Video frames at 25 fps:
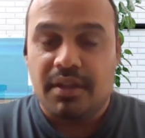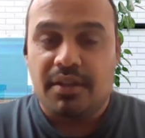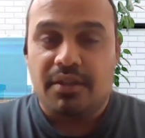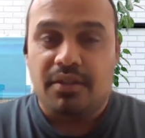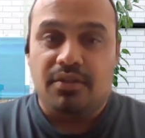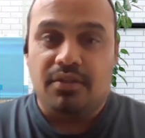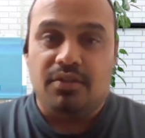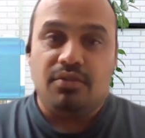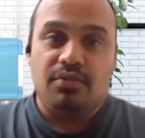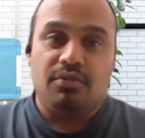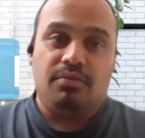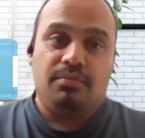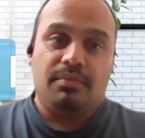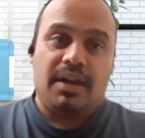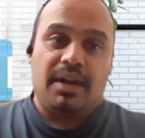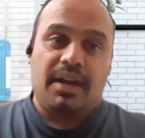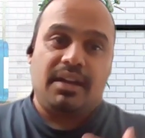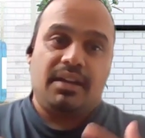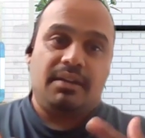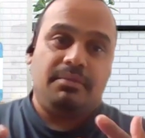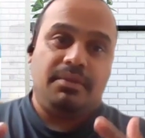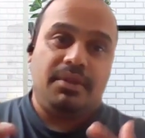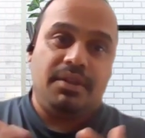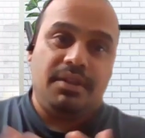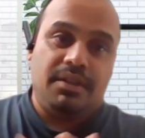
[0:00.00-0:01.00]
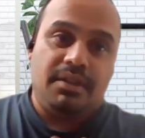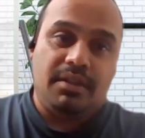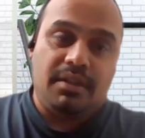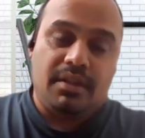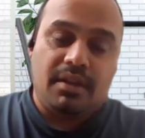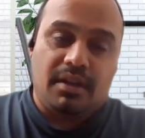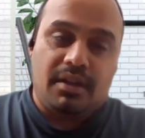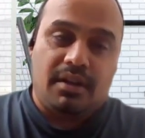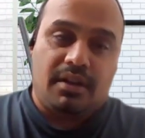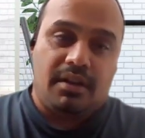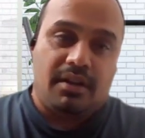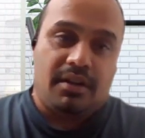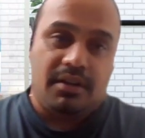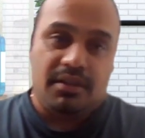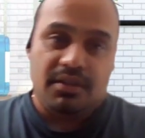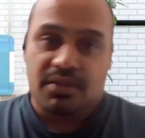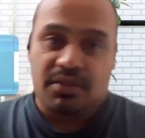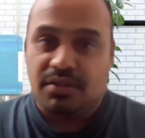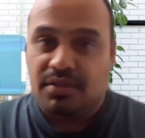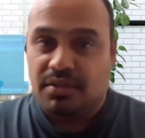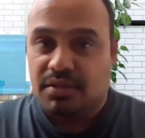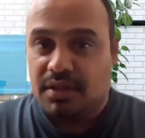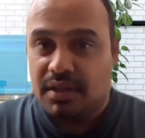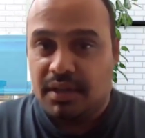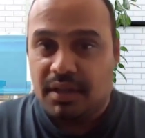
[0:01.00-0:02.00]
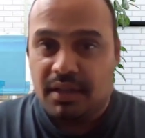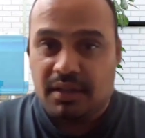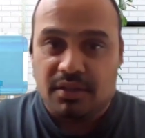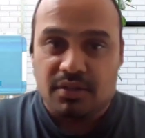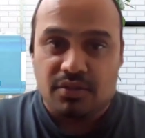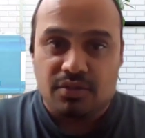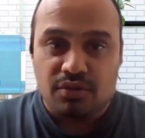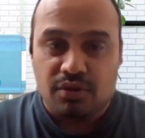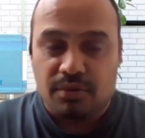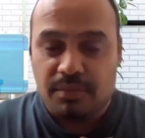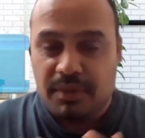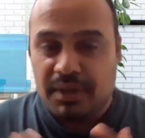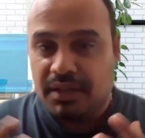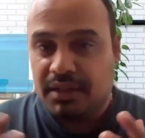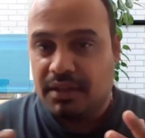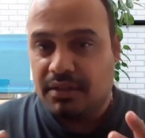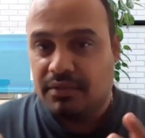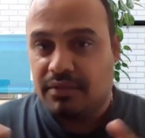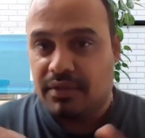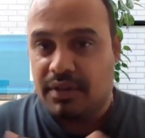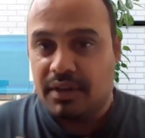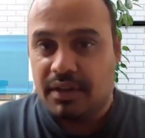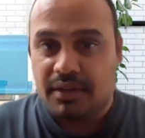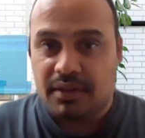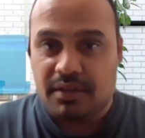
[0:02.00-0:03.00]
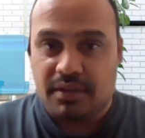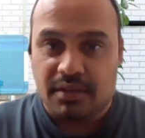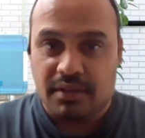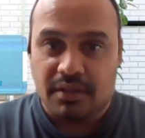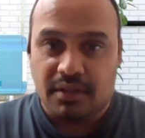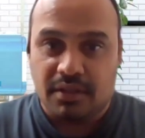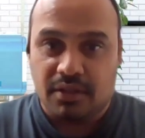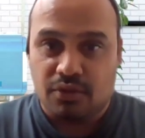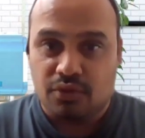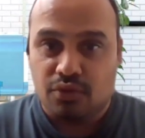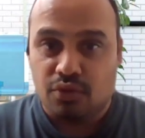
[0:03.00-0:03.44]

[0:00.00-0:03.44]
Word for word: you might be uh, studying so many different uh,